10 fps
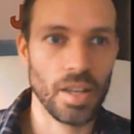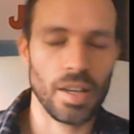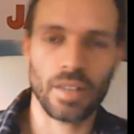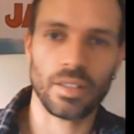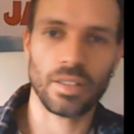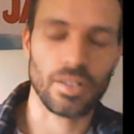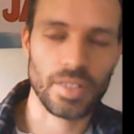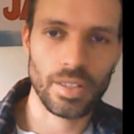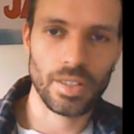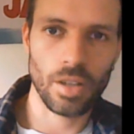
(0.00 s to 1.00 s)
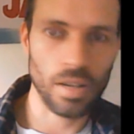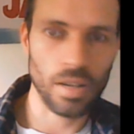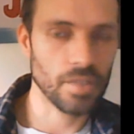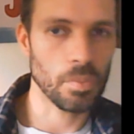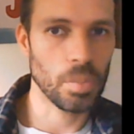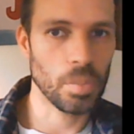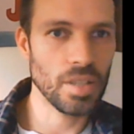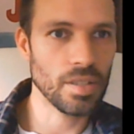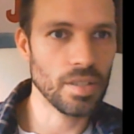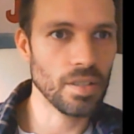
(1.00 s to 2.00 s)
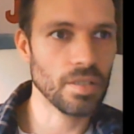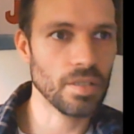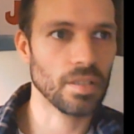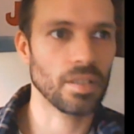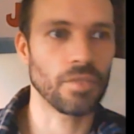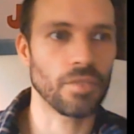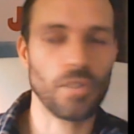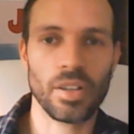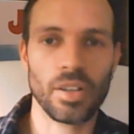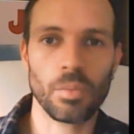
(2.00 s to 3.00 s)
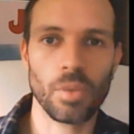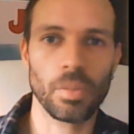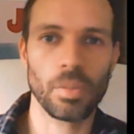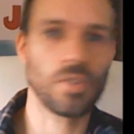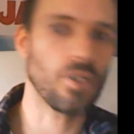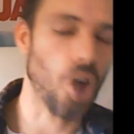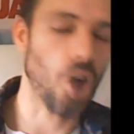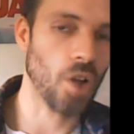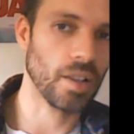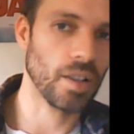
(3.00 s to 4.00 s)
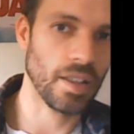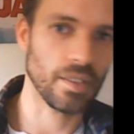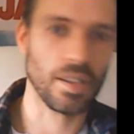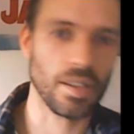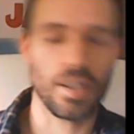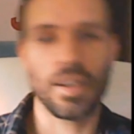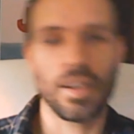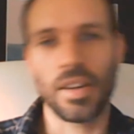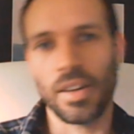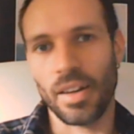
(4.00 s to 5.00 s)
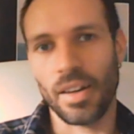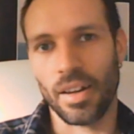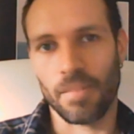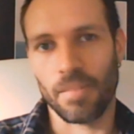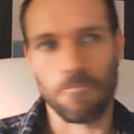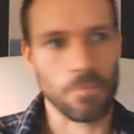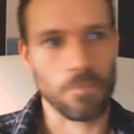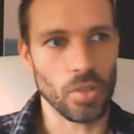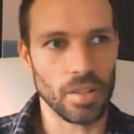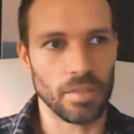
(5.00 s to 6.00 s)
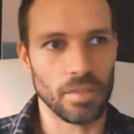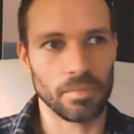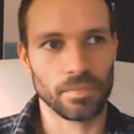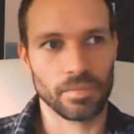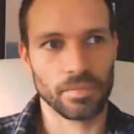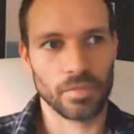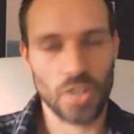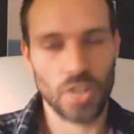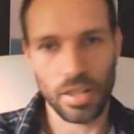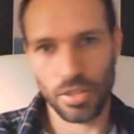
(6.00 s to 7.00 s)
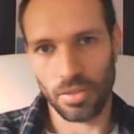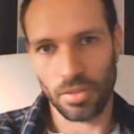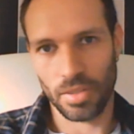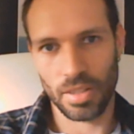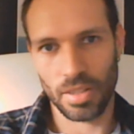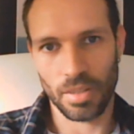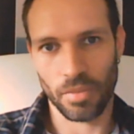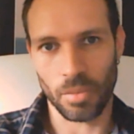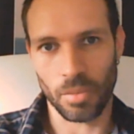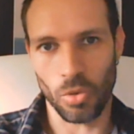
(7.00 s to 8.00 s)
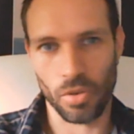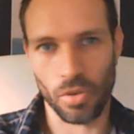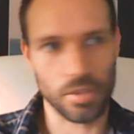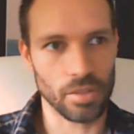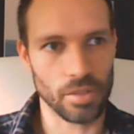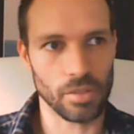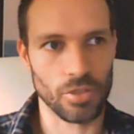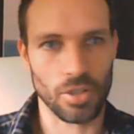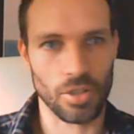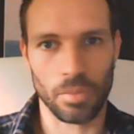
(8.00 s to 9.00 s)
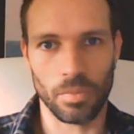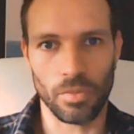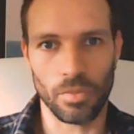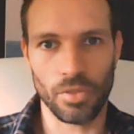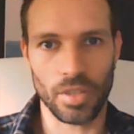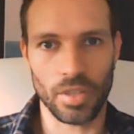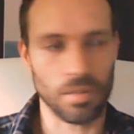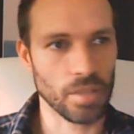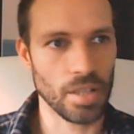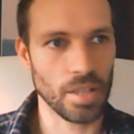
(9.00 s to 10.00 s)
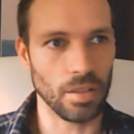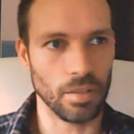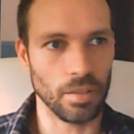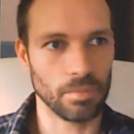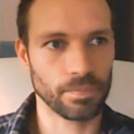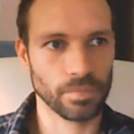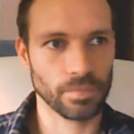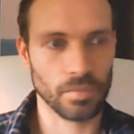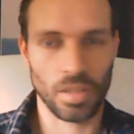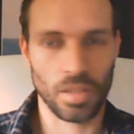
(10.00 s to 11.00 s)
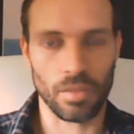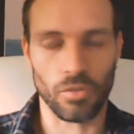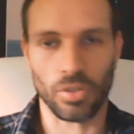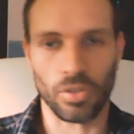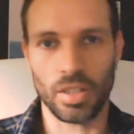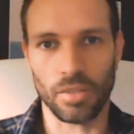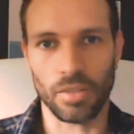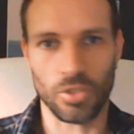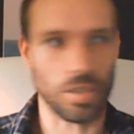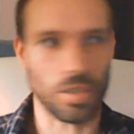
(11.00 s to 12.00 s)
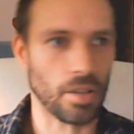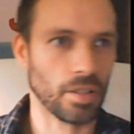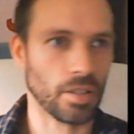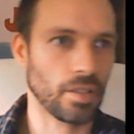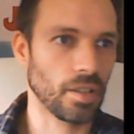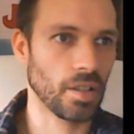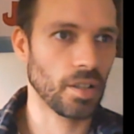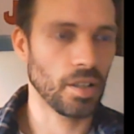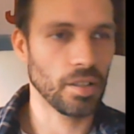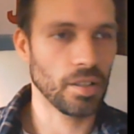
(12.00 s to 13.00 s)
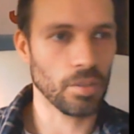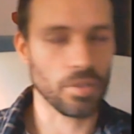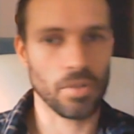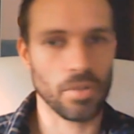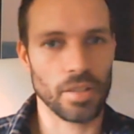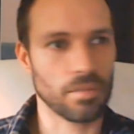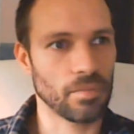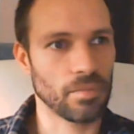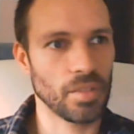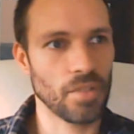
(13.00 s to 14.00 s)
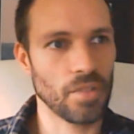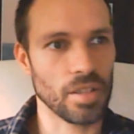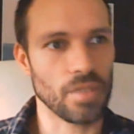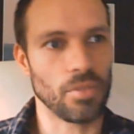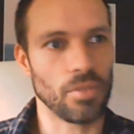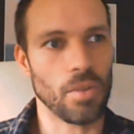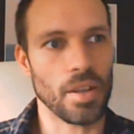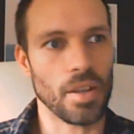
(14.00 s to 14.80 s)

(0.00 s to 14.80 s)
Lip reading: and gets cut into pieces in a fucking propeller on land. Well, challenge you to see something more original in the shark movie, Kill, for the kill of the shark. That was quite inventive in a way.